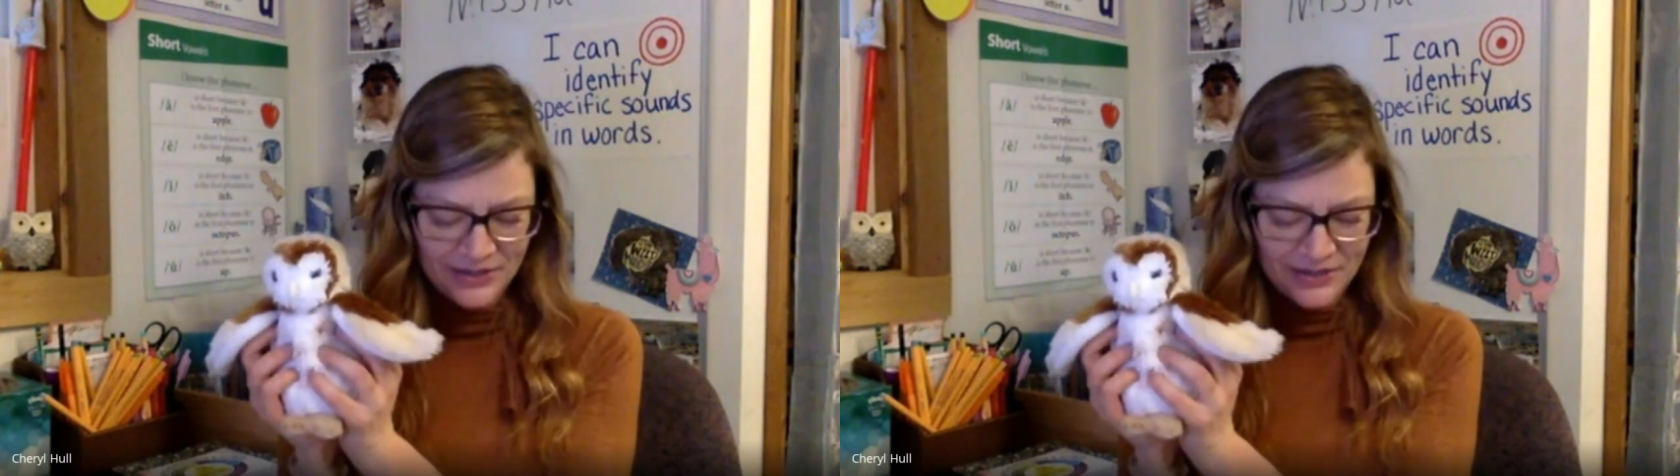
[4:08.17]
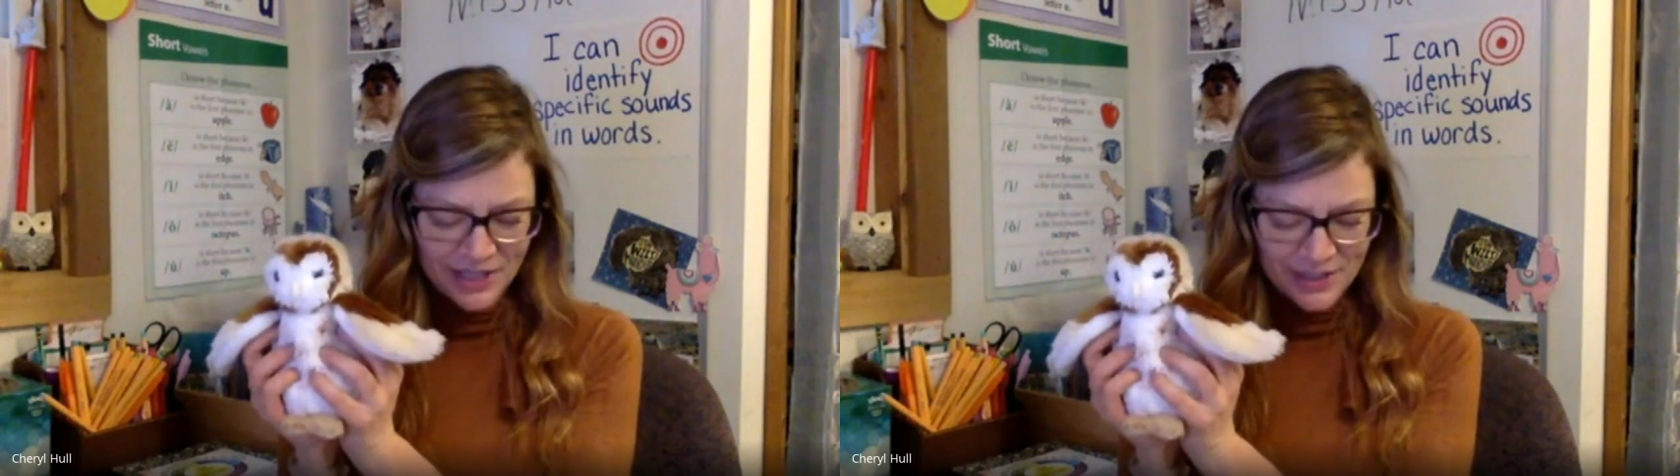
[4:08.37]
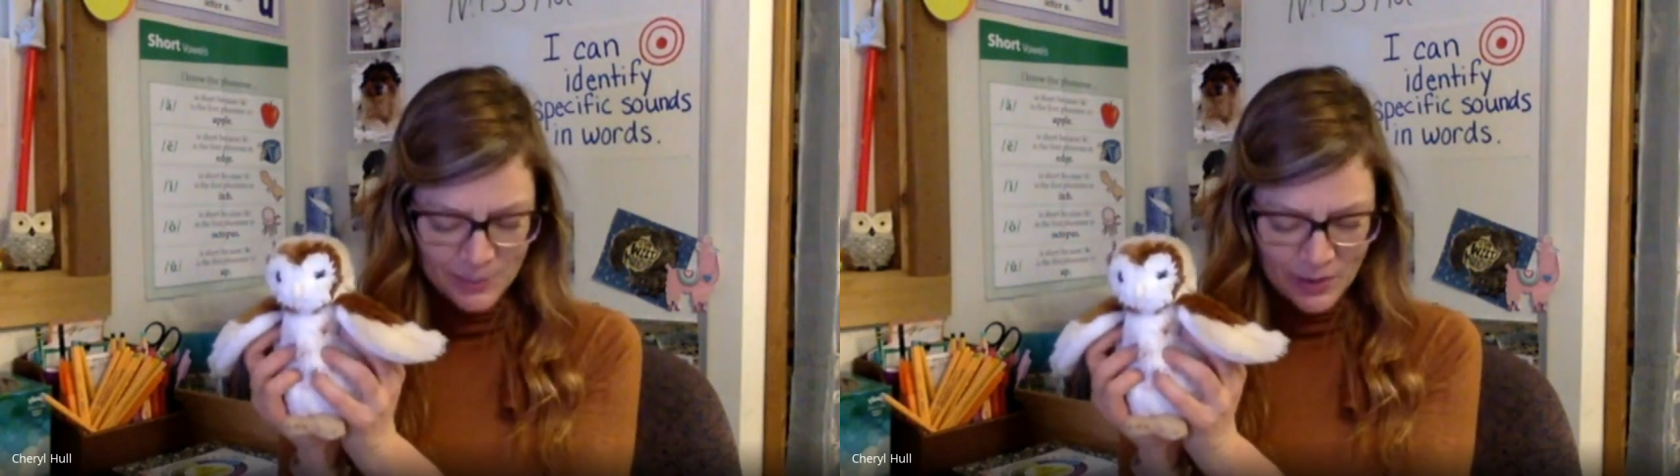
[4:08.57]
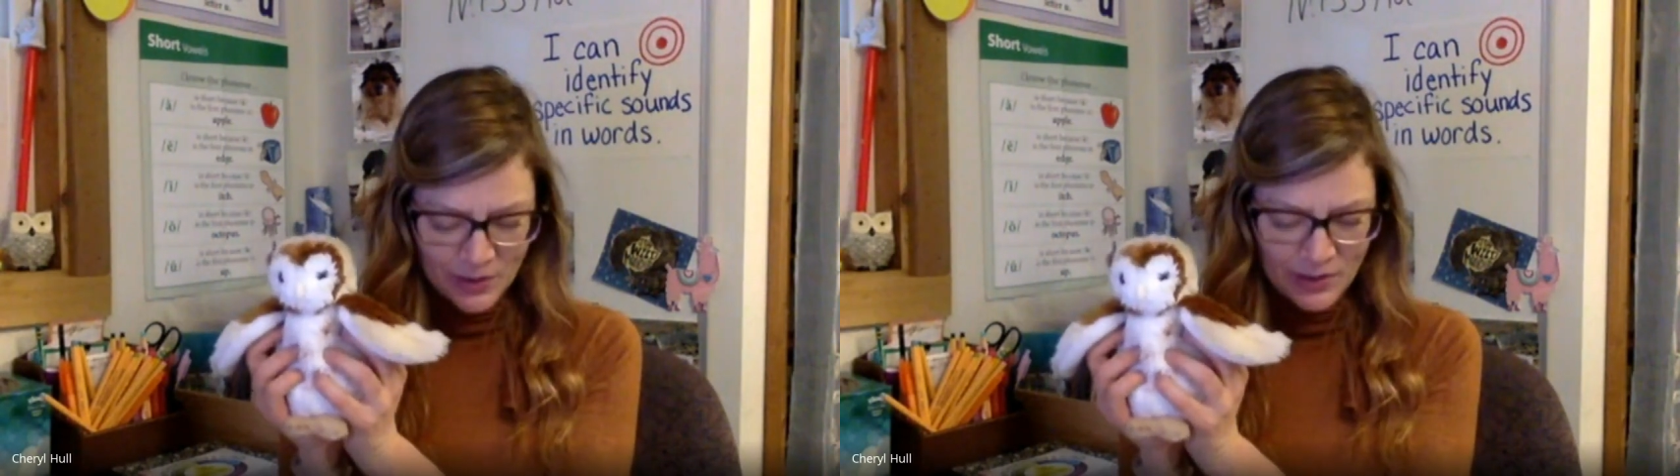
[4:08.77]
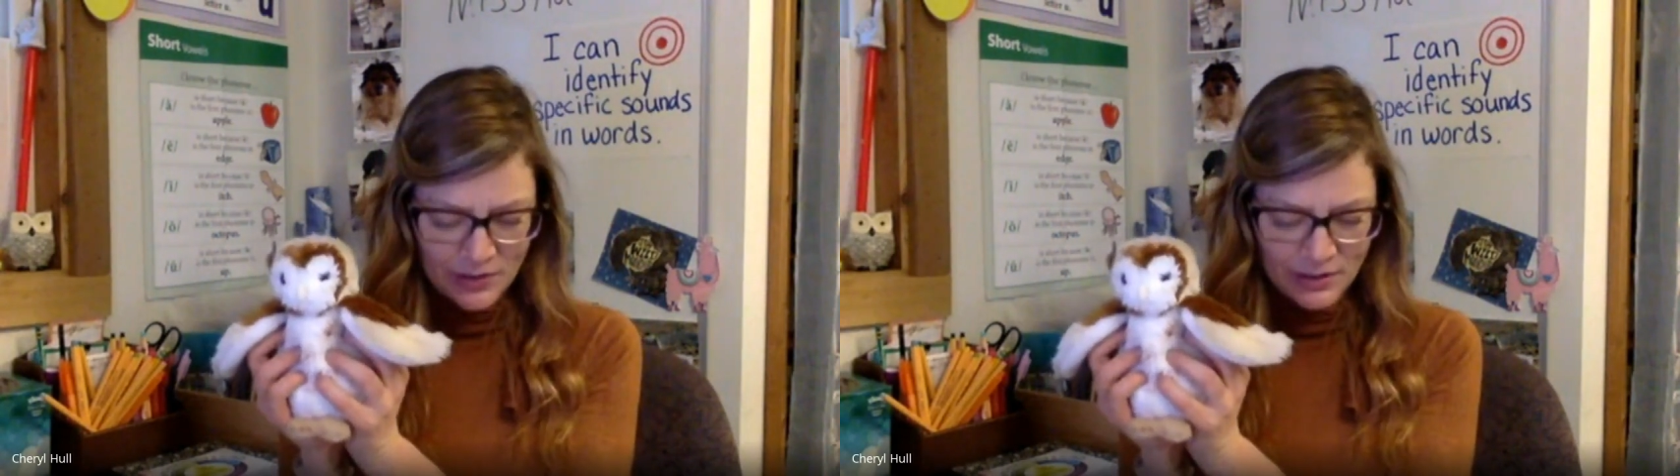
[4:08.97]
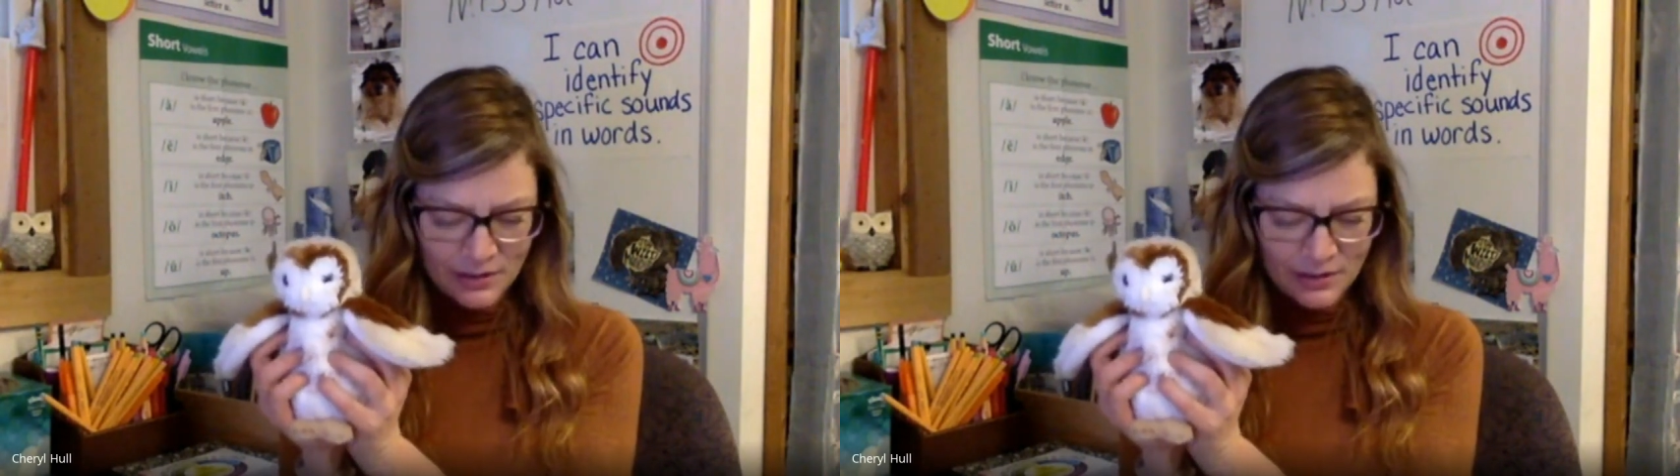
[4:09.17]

our next word.